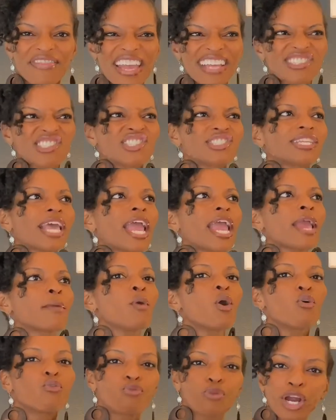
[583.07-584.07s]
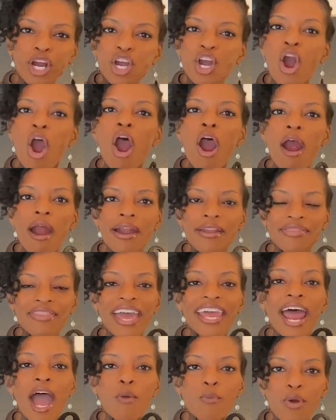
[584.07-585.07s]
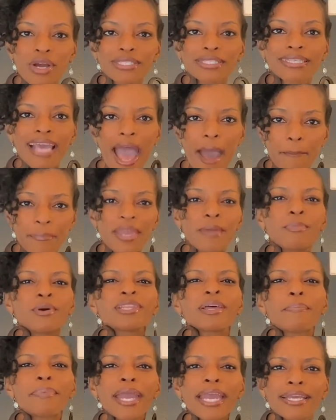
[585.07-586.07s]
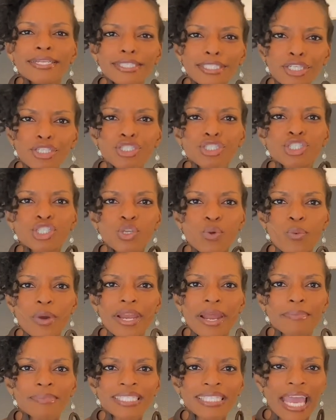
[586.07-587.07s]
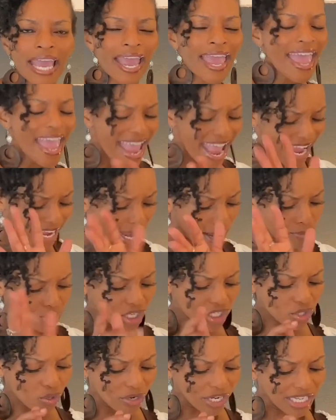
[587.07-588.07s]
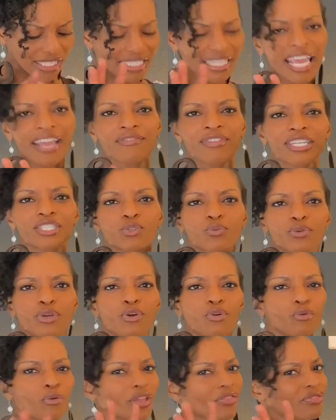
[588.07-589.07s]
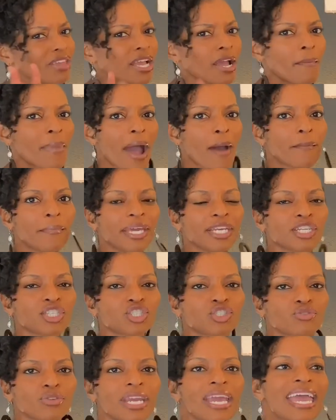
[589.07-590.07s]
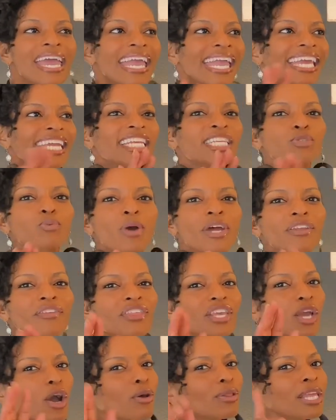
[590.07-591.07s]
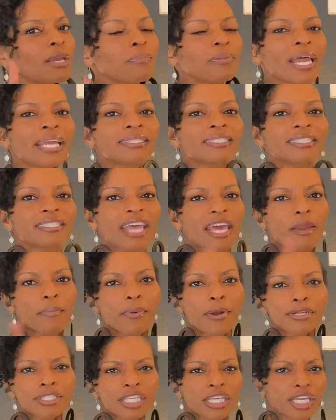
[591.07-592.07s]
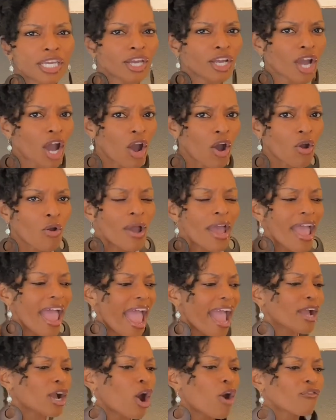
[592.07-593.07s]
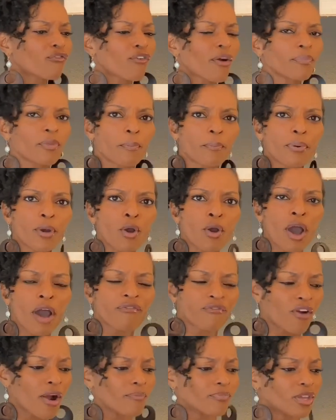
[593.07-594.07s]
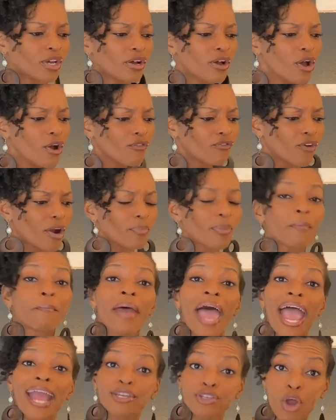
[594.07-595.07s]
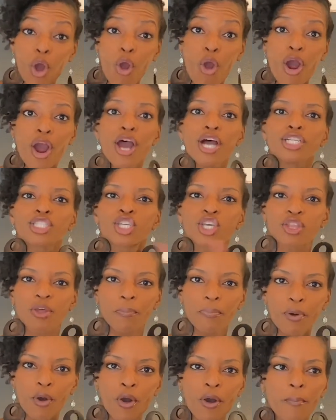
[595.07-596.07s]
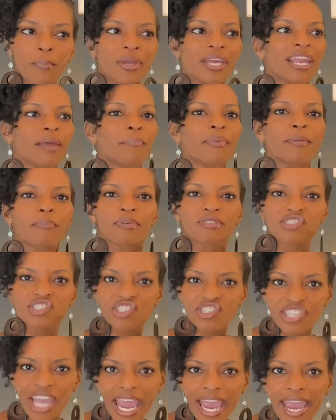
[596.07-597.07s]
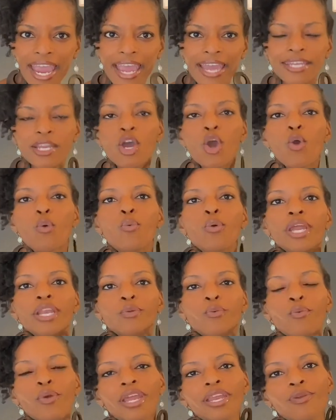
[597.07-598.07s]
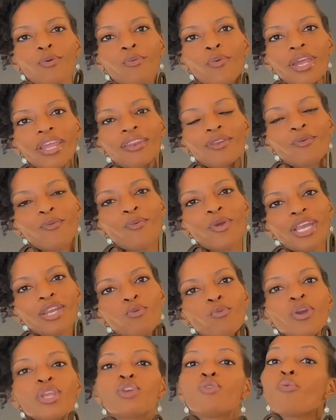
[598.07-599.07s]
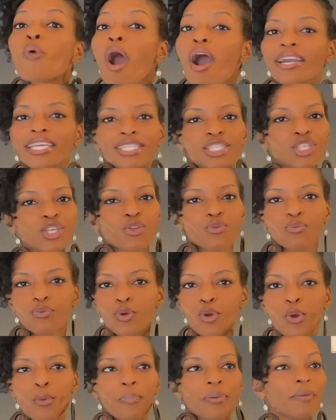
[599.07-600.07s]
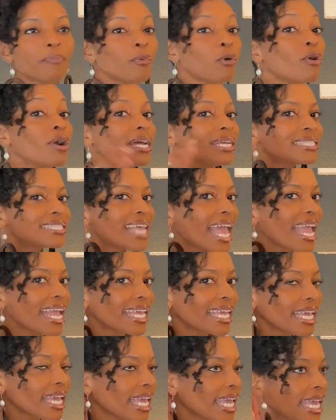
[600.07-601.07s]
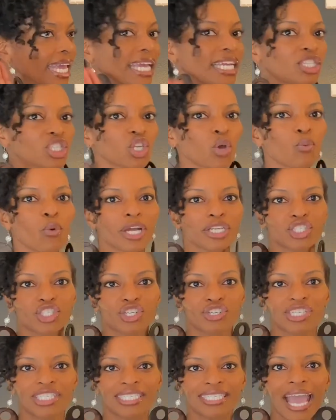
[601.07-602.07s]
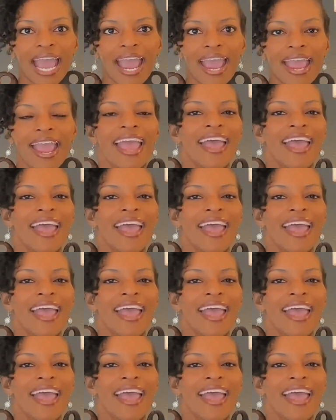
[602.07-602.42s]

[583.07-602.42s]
That same regard that I once got. People will pay attention to what I'm saying. And I'm just going to say this real quick. Think about ministry. It is one of the only places that a person can go and go from the back door to the pulpit, and people stand when you walk into the room. People take heed to what you're saying.